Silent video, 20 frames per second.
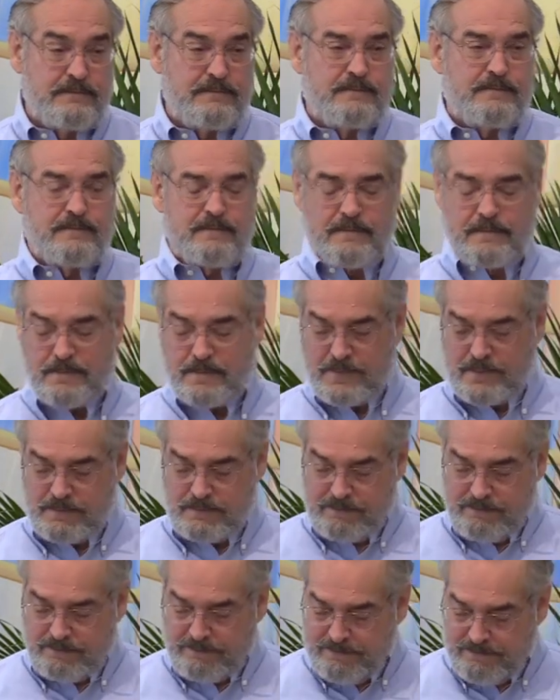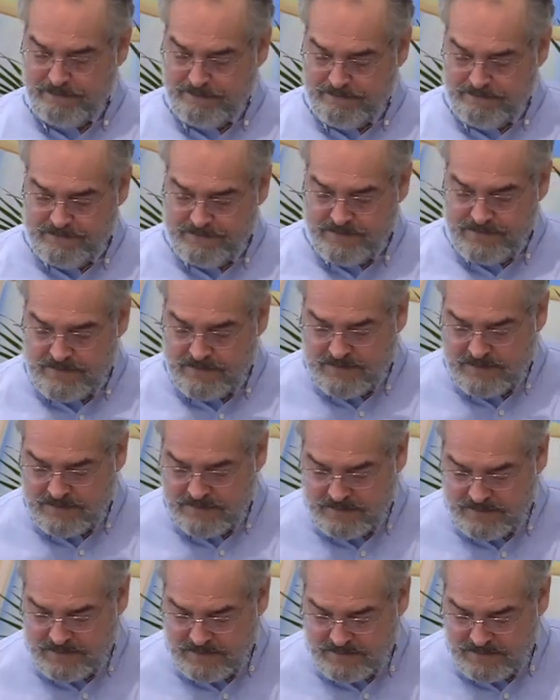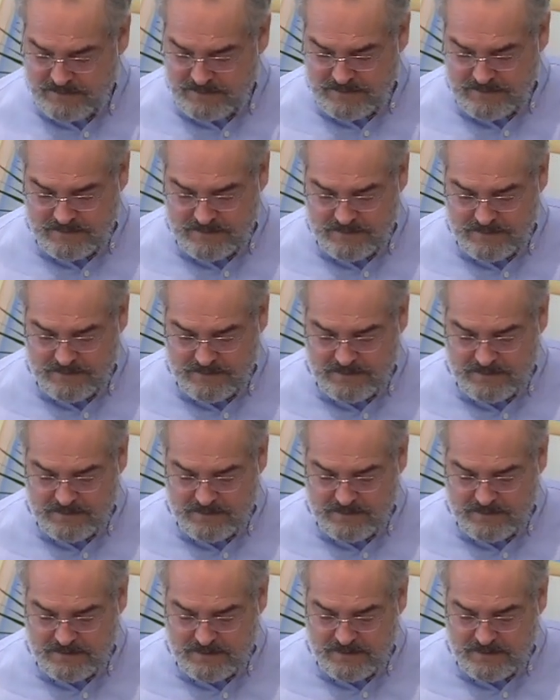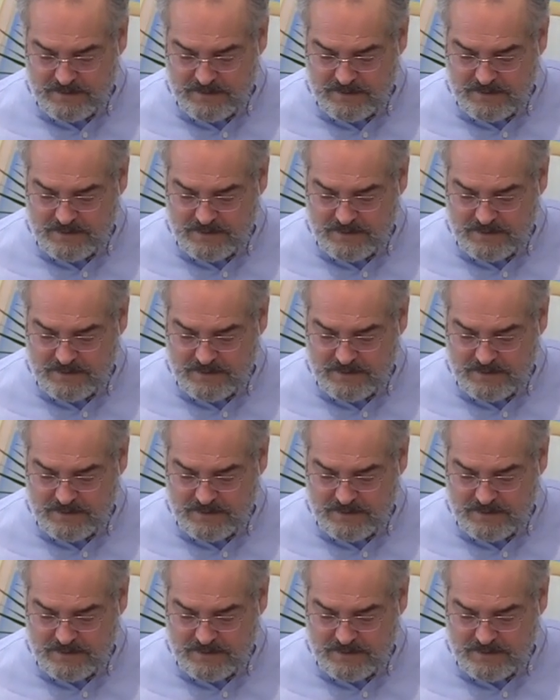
[no speech]